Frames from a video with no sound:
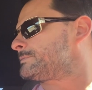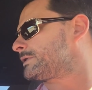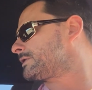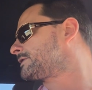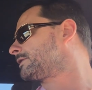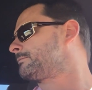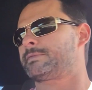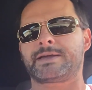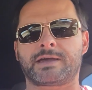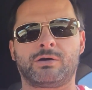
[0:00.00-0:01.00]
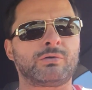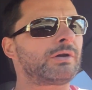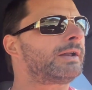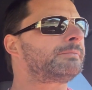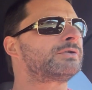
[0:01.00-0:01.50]
is because it'll make a
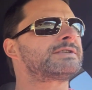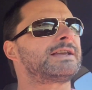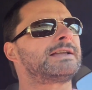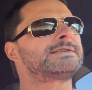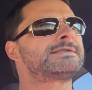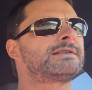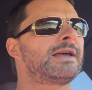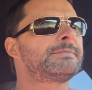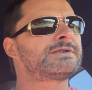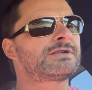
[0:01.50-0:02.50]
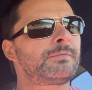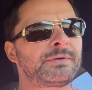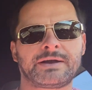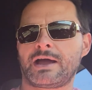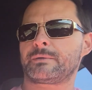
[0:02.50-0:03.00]
whole lot more sense. Let me just
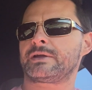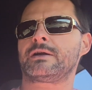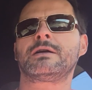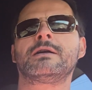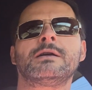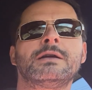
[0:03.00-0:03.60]
hop on the highway here.